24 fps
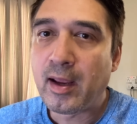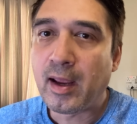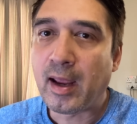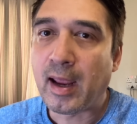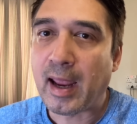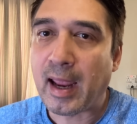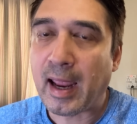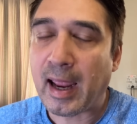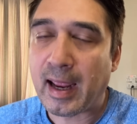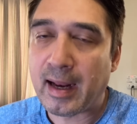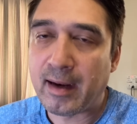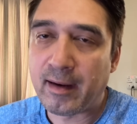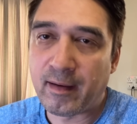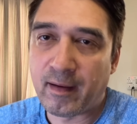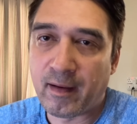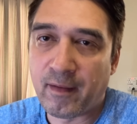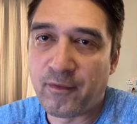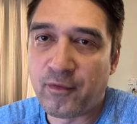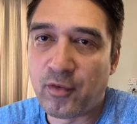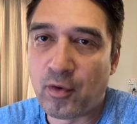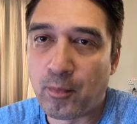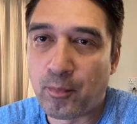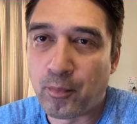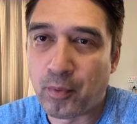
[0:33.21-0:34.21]
And
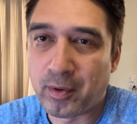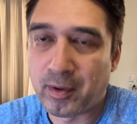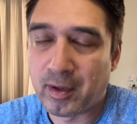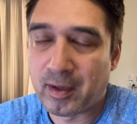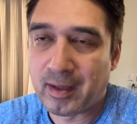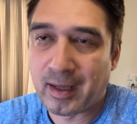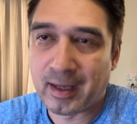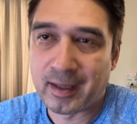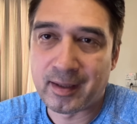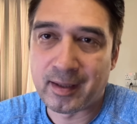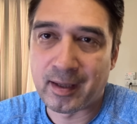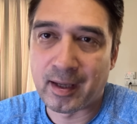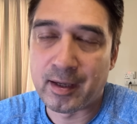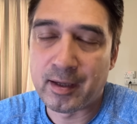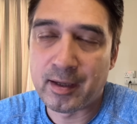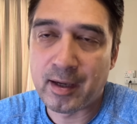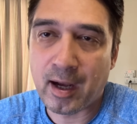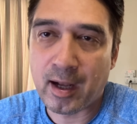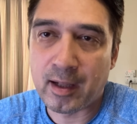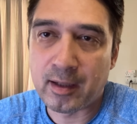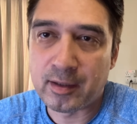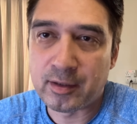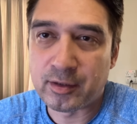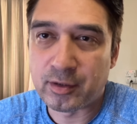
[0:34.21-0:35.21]
if you put in like
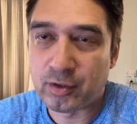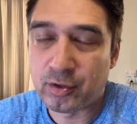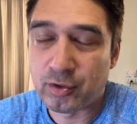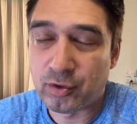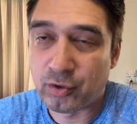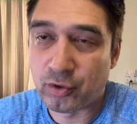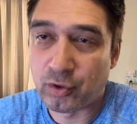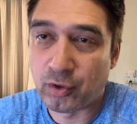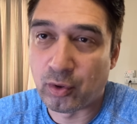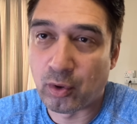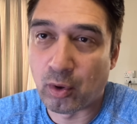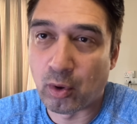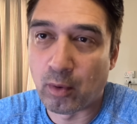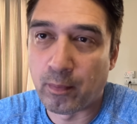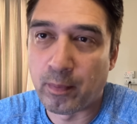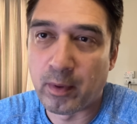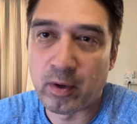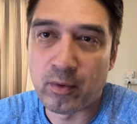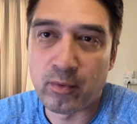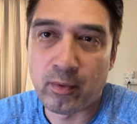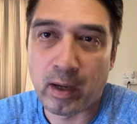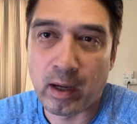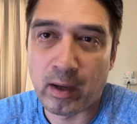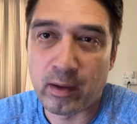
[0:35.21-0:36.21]
$10 into your
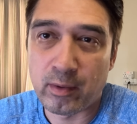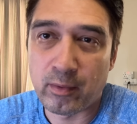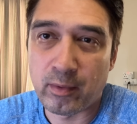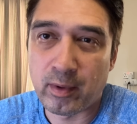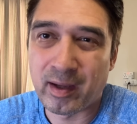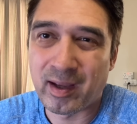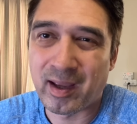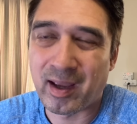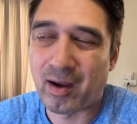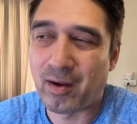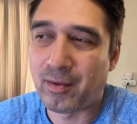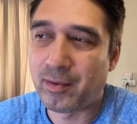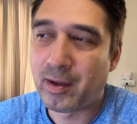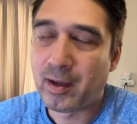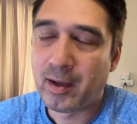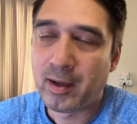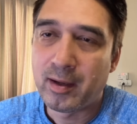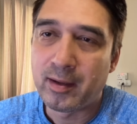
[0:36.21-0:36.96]
OpenRouter account,